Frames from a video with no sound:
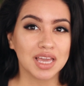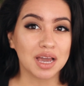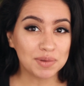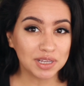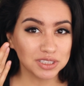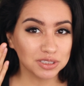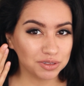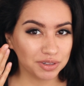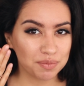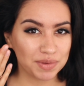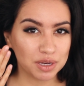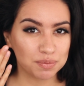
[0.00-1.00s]
I'm also doing
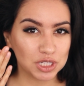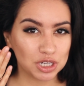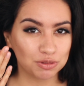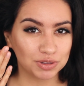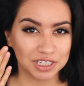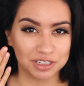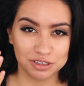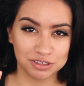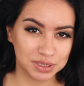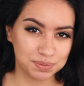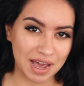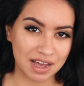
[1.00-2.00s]
a makeup look with the
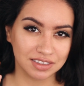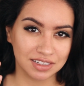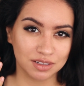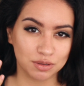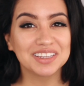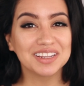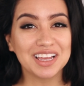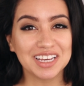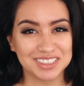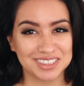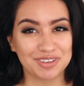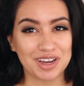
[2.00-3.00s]
Nudes palette. In the
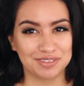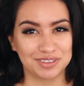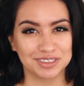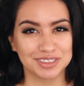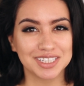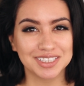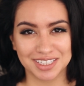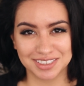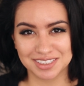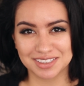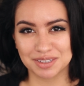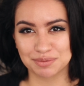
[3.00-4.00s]
last 5 years, I'd like
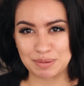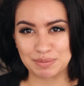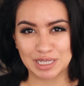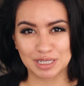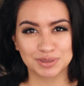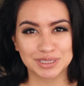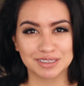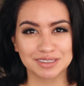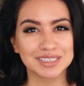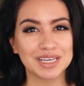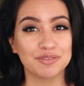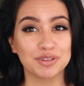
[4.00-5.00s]
to think my makeup
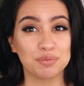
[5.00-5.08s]
skills have